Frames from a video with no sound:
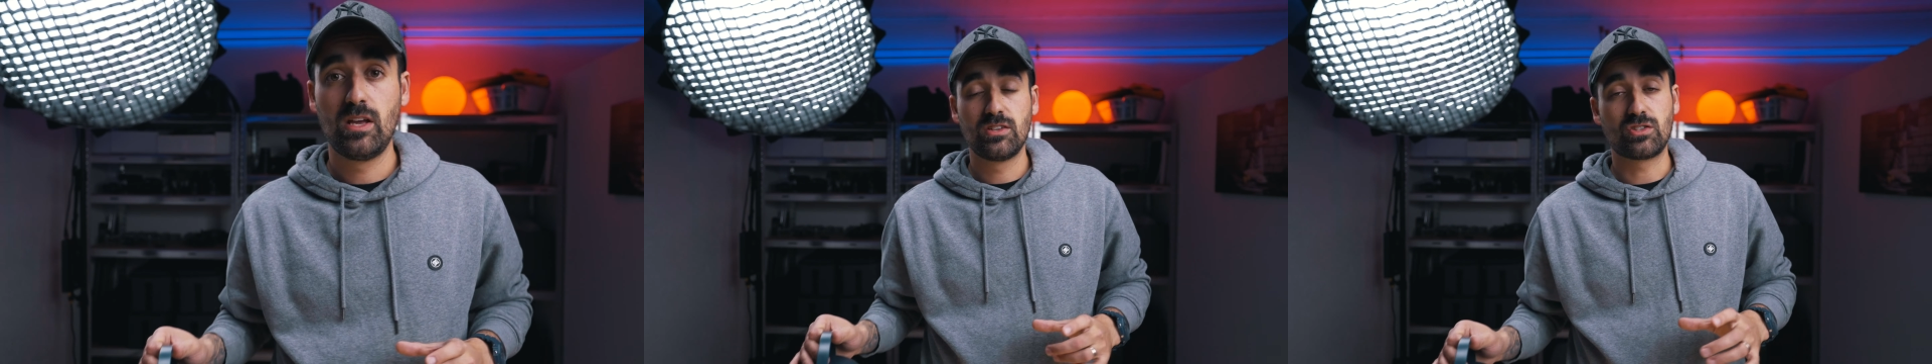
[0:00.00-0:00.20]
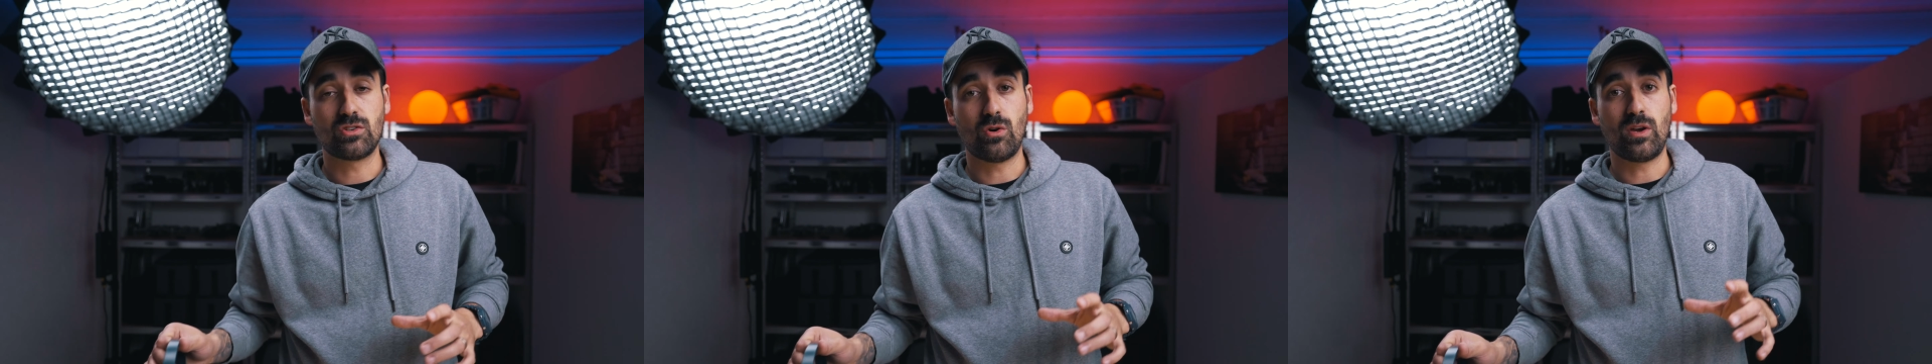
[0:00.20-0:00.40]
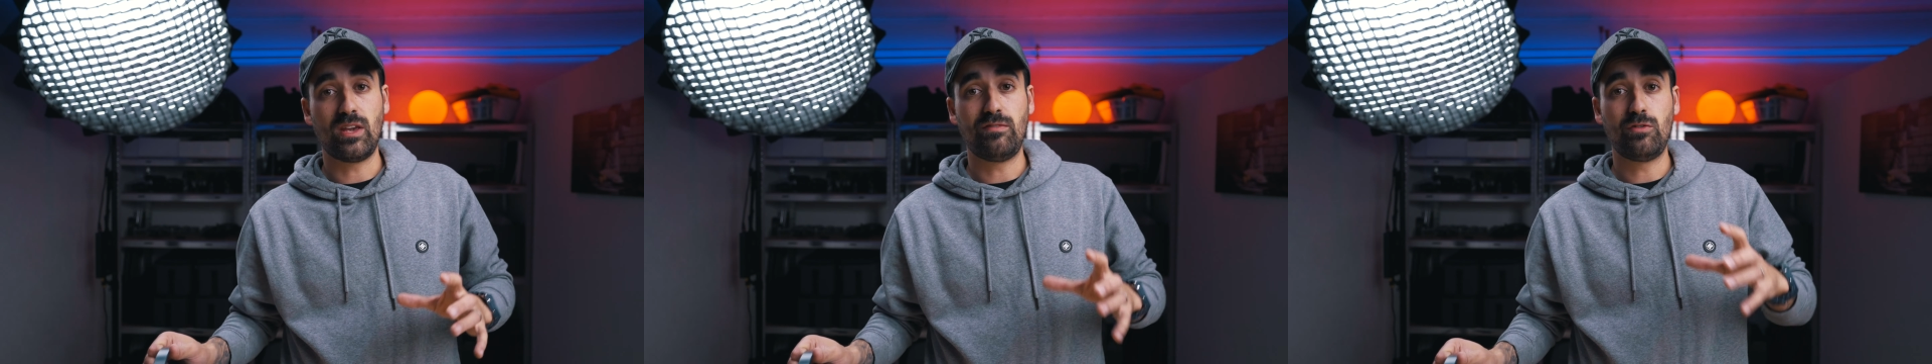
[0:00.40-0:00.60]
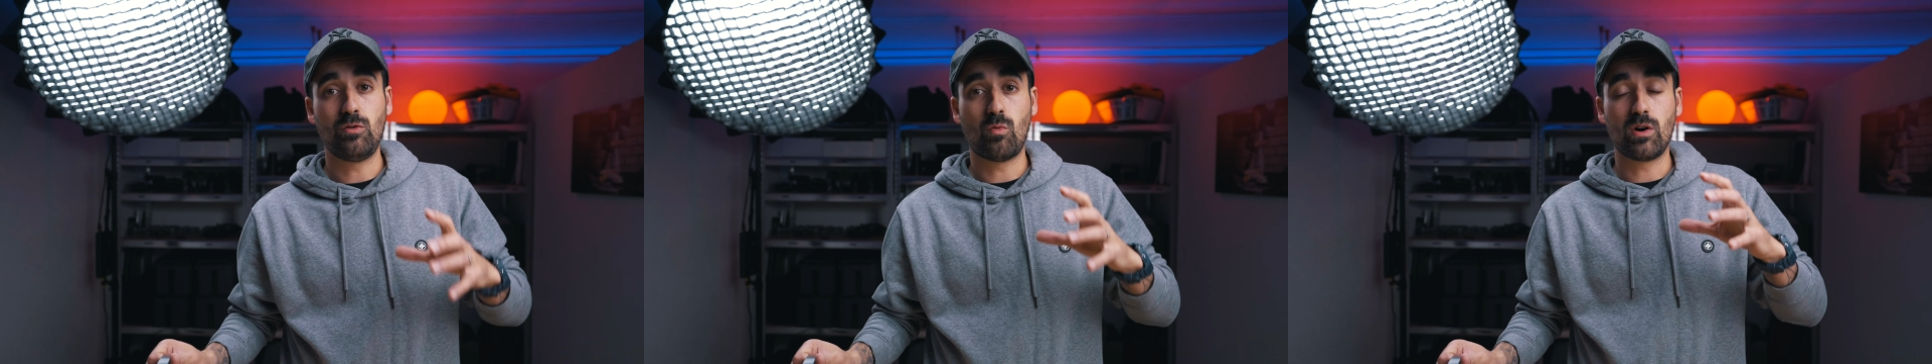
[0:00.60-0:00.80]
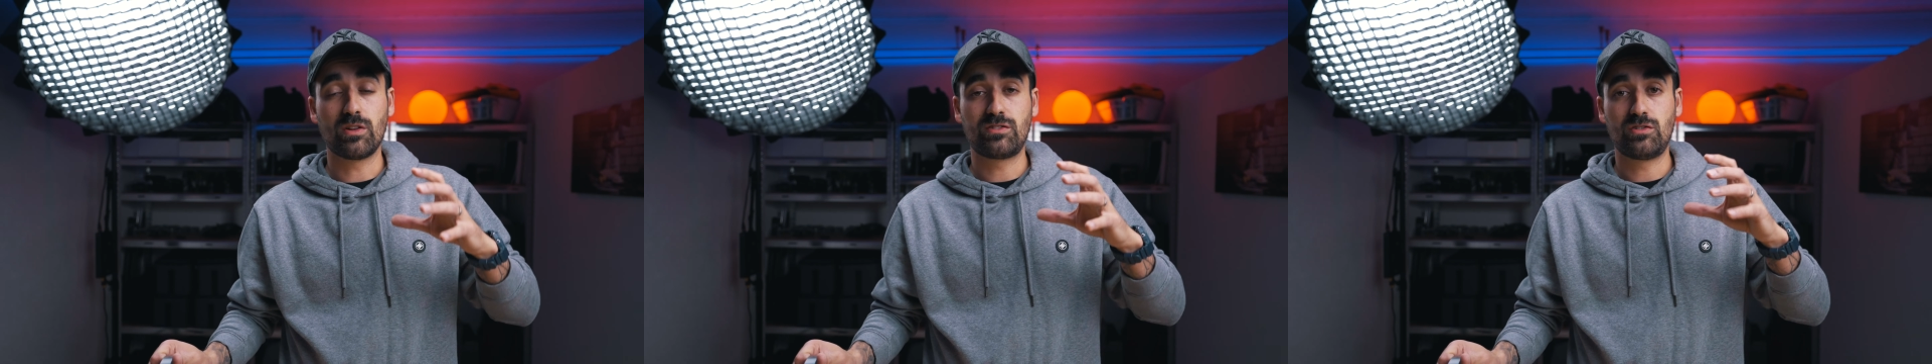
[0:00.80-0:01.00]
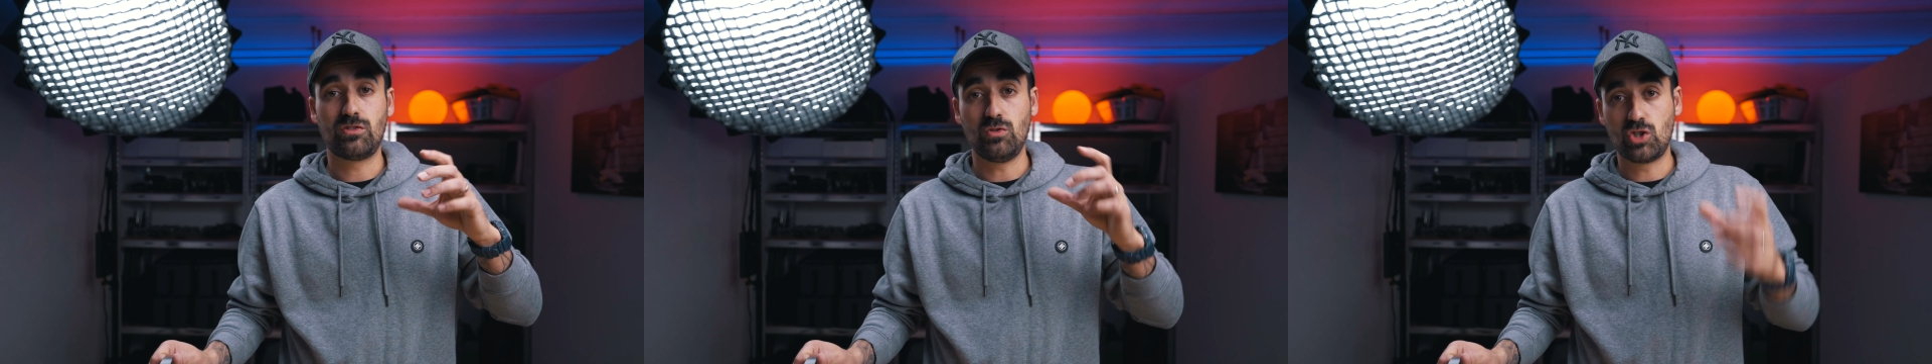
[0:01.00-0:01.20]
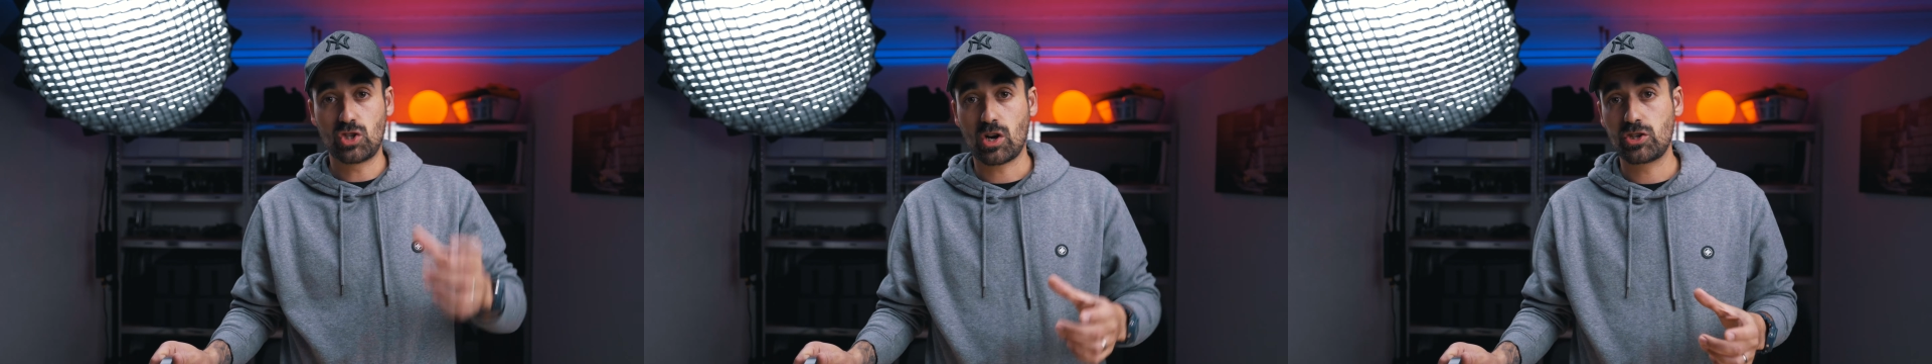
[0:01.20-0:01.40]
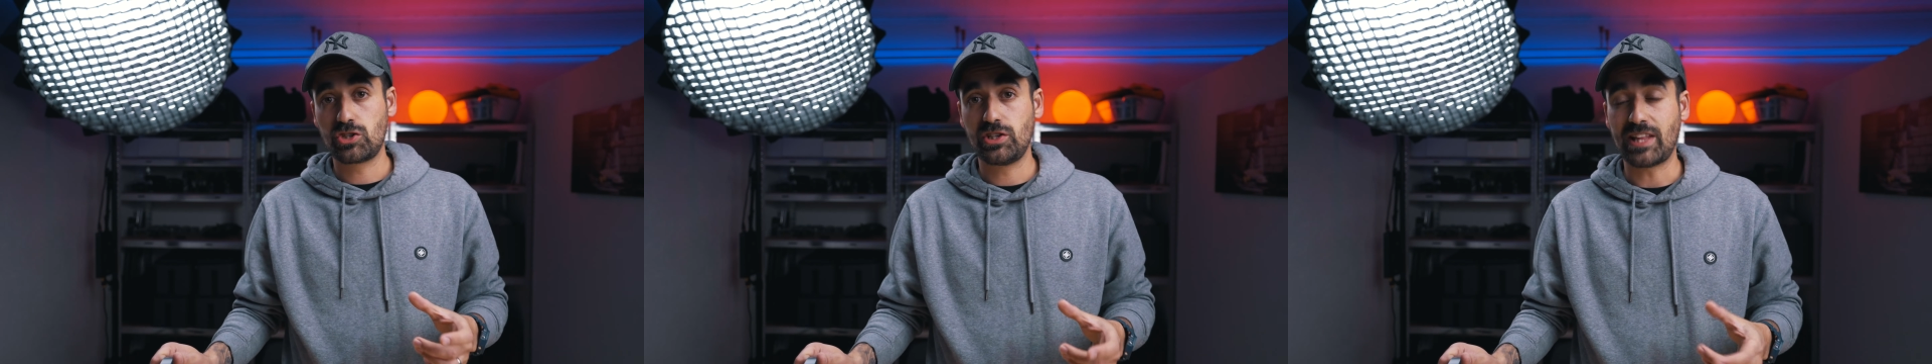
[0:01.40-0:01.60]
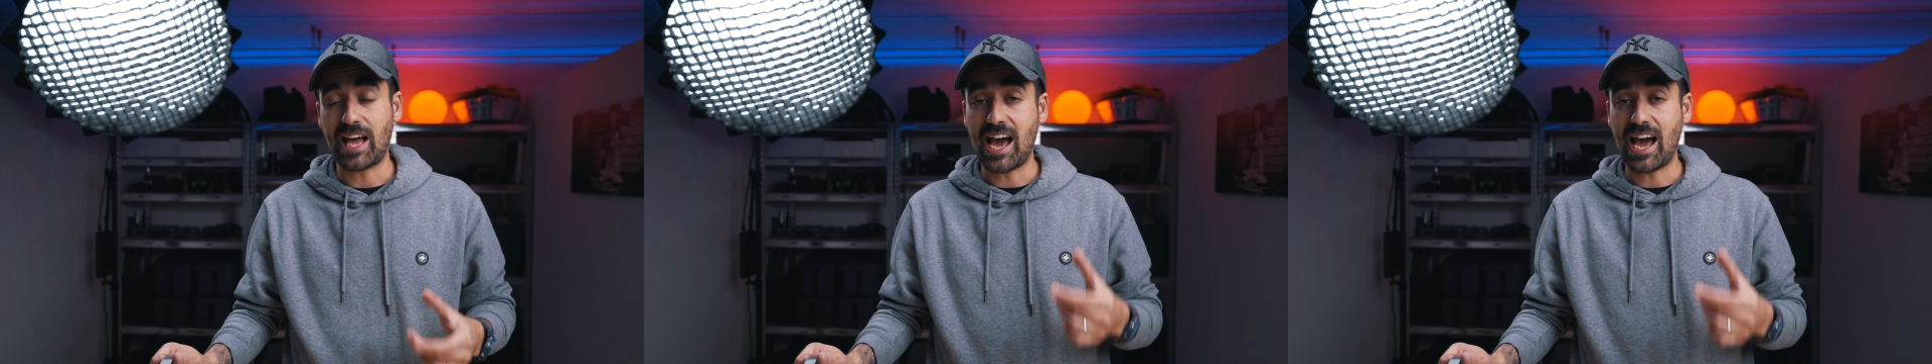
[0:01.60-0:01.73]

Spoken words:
So if you want to charge it,